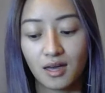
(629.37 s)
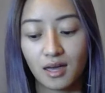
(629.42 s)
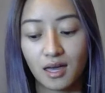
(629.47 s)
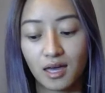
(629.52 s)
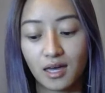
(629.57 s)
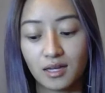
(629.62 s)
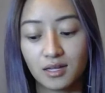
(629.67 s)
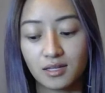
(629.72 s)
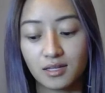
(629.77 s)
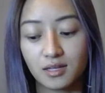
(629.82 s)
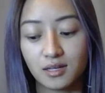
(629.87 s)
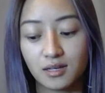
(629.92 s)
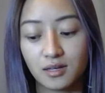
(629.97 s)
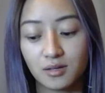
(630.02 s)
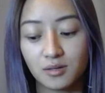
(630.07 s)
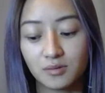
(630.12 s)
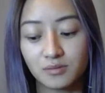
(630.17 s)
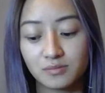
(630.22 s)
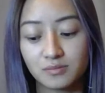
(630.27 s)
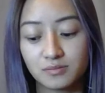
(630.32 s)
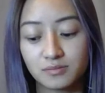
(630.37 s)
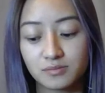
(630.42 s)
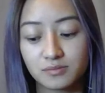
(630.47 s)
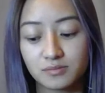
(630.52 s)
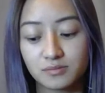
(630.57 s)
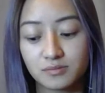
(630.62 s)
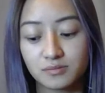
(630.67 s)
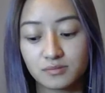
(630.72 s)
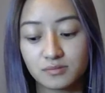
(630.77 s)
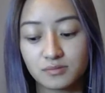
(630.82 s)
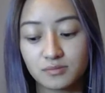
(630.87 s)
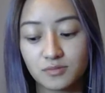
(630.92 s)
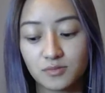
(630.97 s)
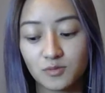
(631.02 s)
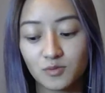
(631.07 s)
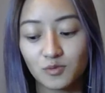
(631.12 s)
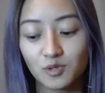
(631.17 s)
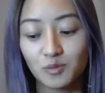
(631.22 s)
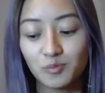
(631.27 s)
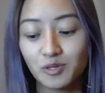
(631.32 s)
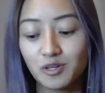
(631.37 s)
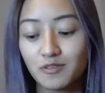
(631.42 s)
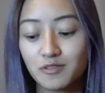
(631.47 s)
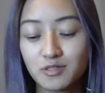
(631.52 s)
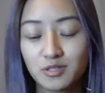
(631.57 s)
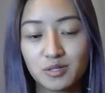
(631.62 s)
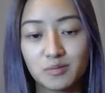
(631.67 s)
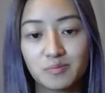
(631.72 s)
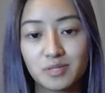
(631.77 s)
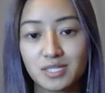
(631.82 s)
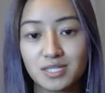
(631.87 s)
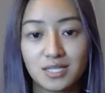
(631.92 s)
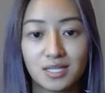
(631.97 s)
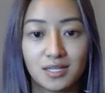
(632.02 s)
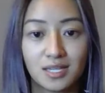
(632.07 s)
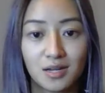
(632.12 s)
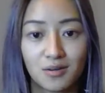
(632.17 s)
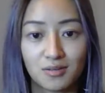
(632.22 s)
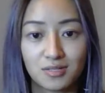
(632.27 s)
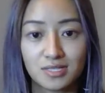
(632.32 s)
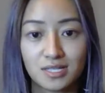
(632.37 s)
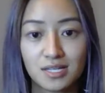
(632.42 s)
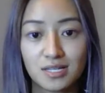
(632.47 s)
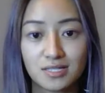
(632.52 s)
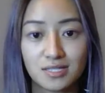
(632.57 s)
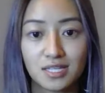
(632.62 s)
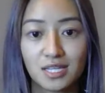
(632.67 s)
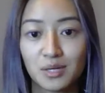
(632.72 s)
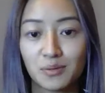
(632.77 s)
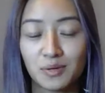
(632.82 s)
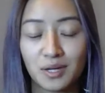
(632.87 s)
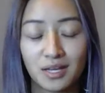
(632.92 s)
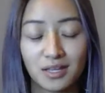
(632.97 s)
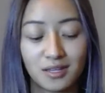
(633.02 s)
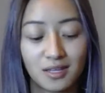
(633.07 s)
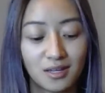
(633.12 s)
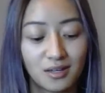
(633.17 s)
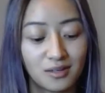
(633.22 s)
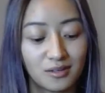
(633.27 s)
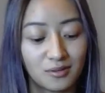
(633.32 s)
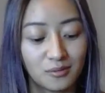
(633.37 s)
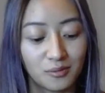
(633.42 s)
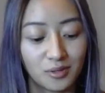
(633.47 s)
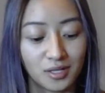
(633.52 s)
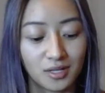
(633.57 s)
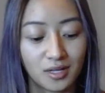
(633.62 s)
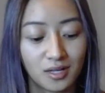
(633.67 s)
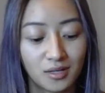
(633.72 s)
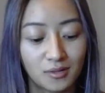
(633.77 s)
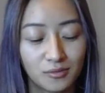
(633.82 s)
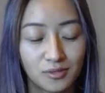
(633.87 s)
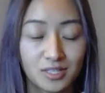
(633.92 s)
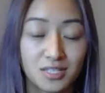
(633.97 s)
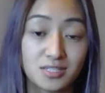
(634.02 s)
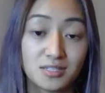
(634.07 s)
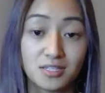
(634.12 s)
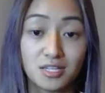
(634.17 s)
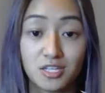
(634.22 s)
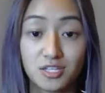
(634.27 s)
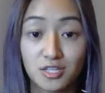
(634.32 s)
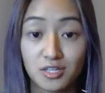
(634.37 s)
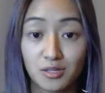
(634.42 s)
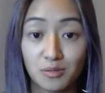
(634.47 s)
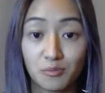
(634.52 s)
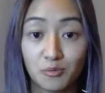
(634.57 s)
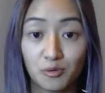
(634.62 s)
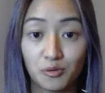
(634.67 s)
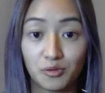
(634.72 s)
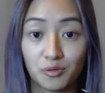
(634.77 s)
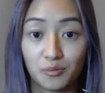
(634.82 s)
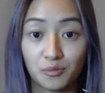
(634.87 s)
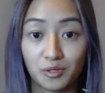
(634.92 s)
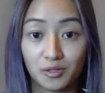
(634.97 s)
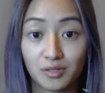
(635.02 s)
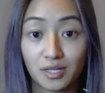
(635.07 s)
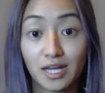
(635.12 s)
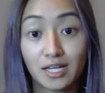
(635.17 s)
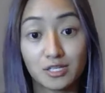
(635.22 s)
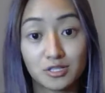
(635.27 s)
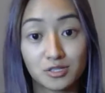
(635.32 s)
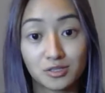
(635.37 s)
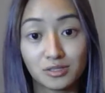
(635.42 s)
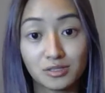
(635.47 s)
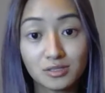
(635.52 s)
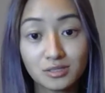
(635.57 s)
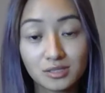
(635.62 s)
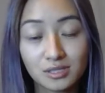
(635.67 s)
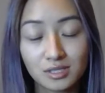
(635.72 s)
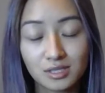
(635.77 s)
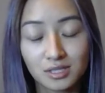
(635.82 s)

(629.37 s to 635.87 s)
And um, we're both so busy nowadays, anyway, that we can't really see each other more than we'd like to.